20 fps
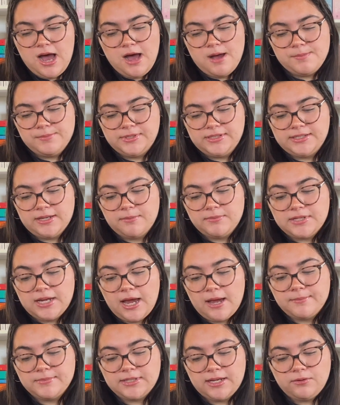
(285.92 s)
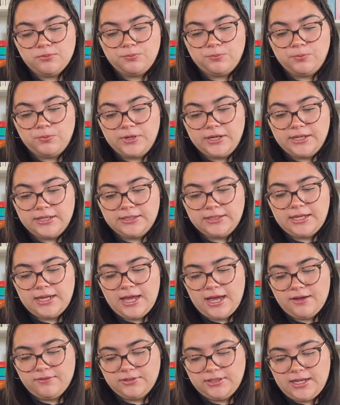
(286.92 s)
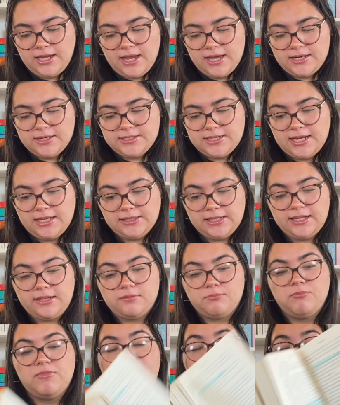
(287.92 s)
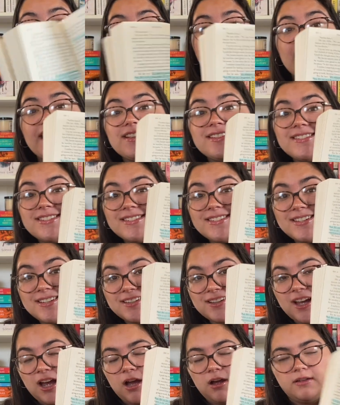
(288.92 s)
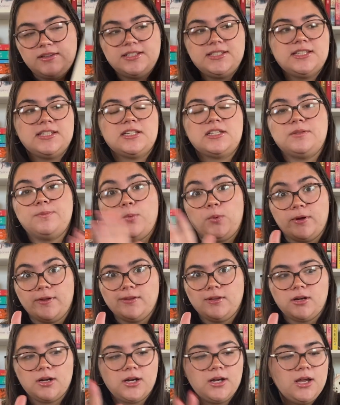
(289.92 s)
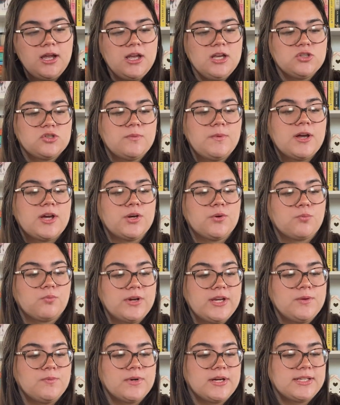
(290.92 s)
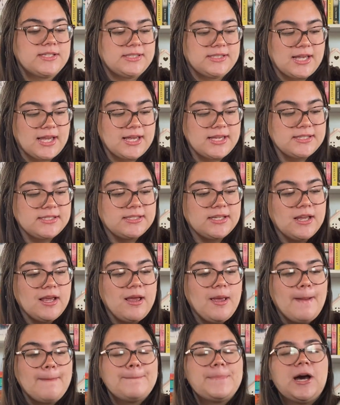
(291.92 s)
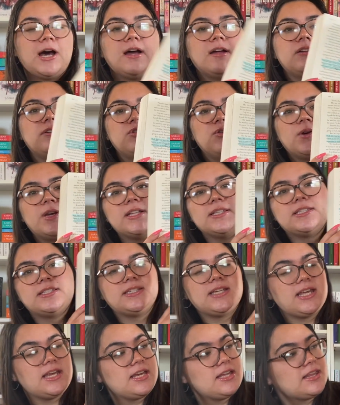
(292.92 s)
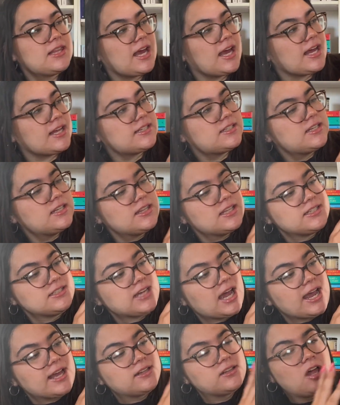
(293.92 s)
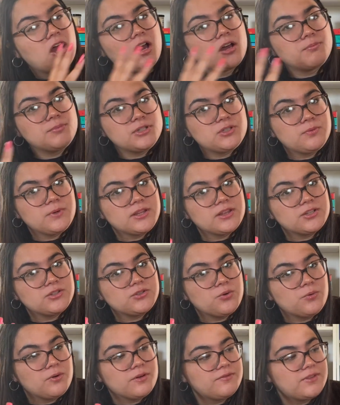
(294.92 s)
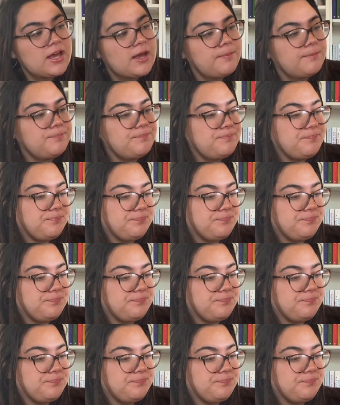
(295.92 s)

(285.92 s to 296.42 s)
Sometimes I really heavily annotate, like this is a spoiler, so I'm not going to read what it says, but you can see that the dialogue between the two of them,